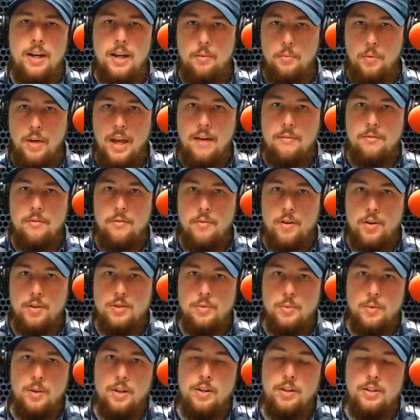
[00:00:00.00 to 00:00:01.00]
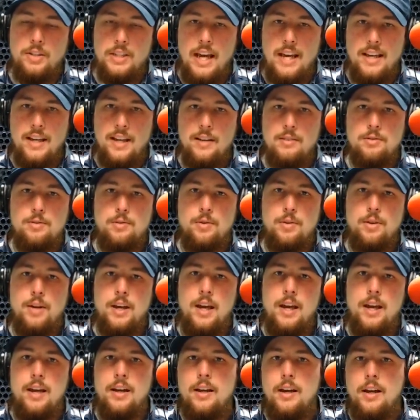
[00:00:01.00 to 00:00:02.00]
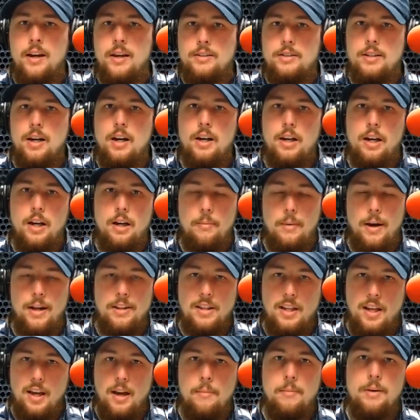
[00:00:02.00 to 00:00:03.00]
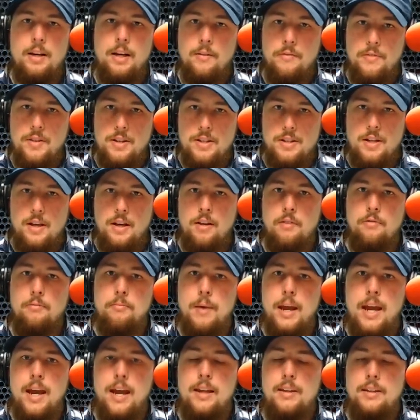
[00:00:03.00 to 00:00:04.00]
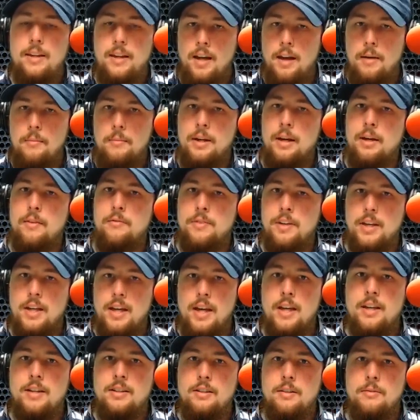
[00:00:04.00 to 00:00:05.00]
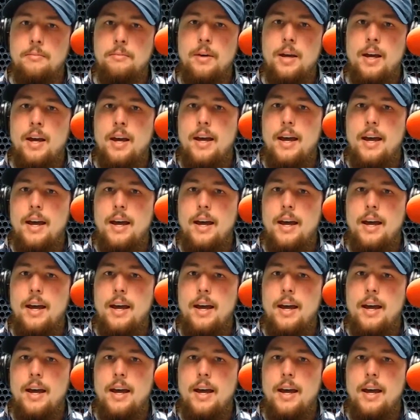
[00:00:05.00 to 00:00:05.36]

and we have the verse that we looked at yesterday talking about the coming of the Son of Man, the coming of the kingdom,